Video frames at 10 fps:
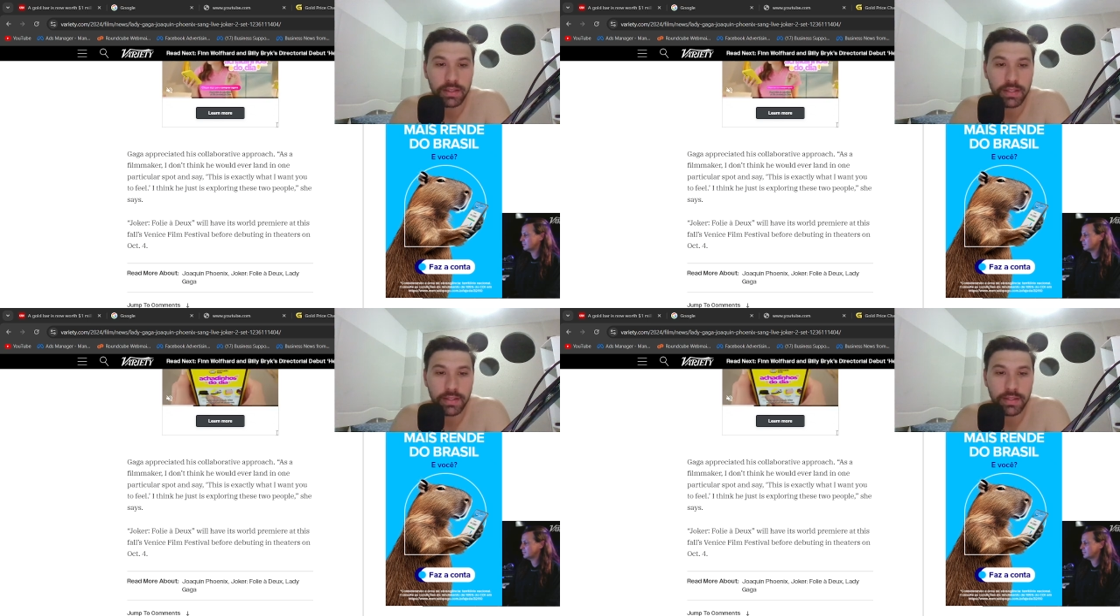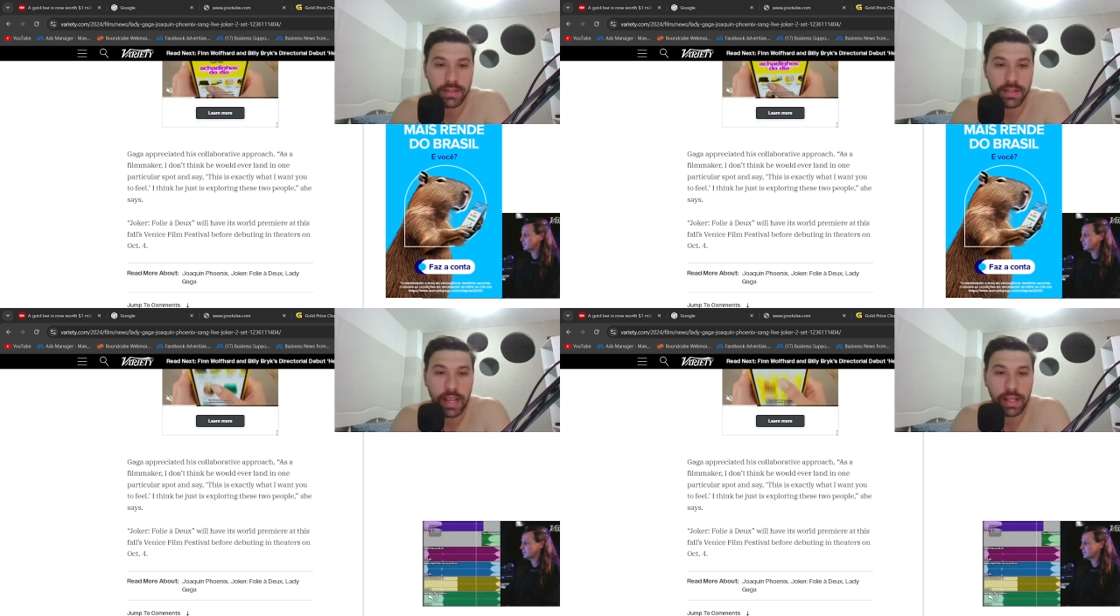this is
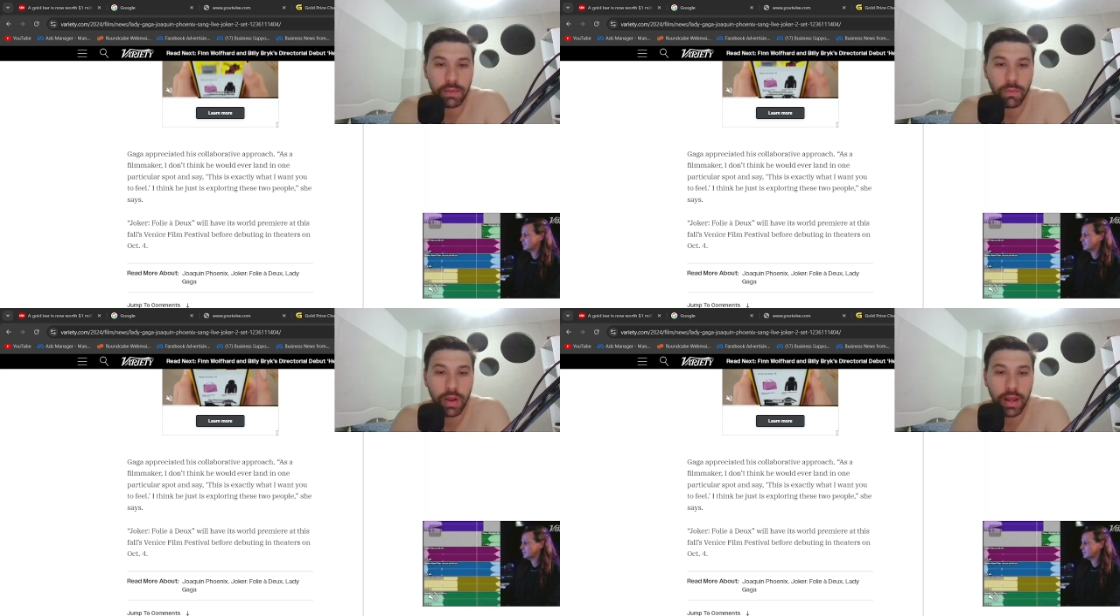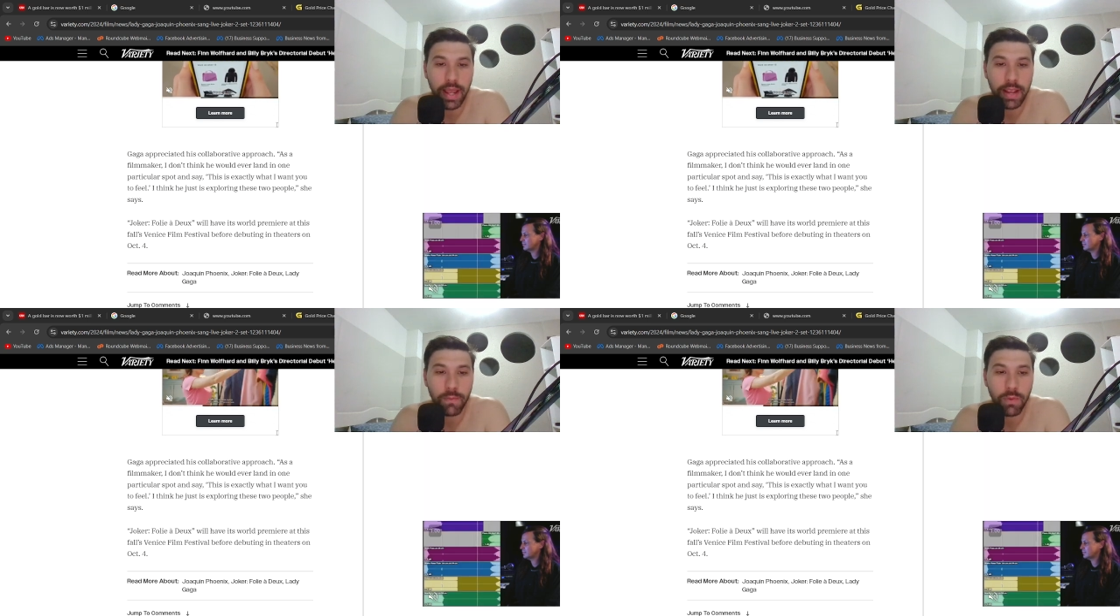exactly what
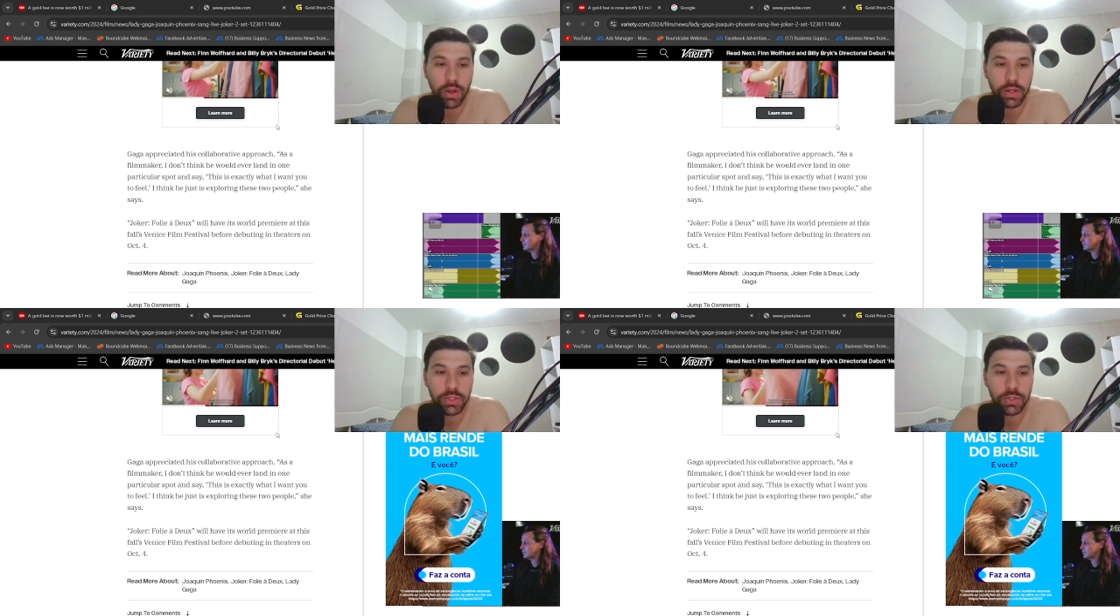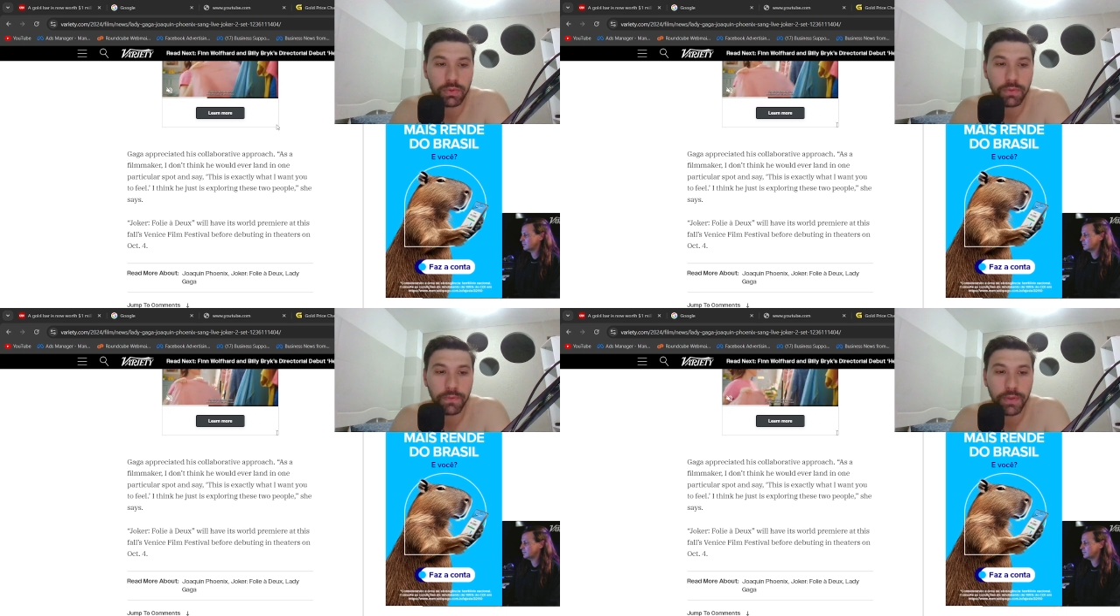I want
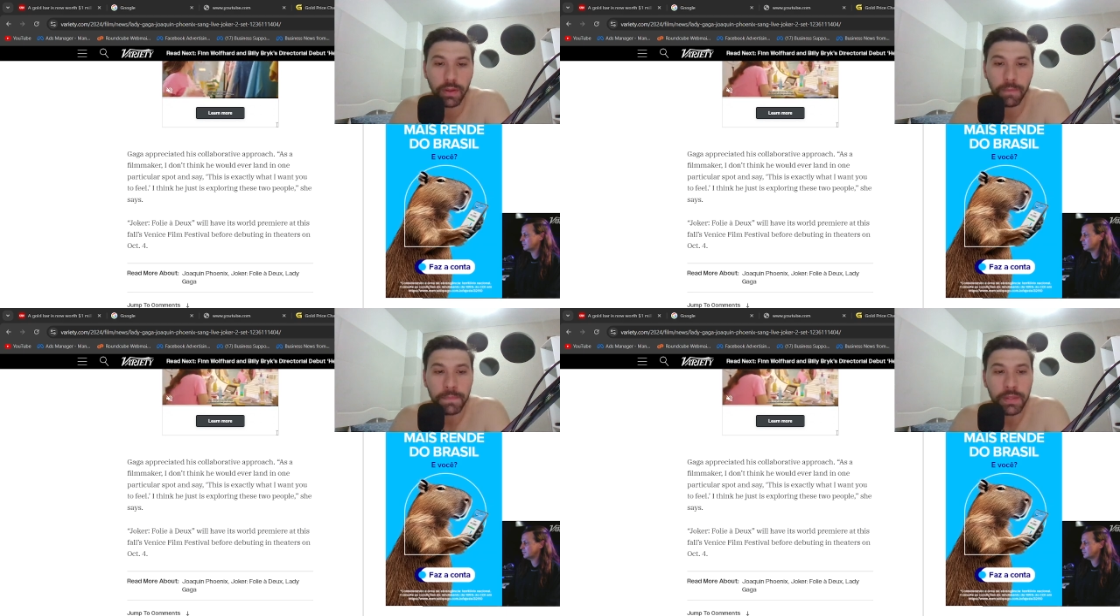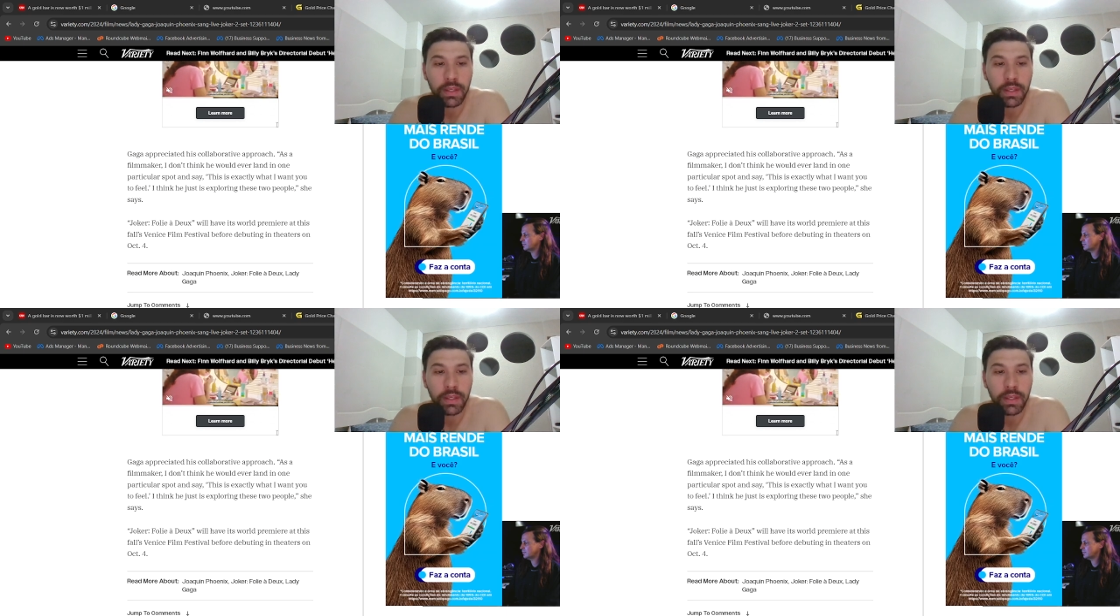you to feel.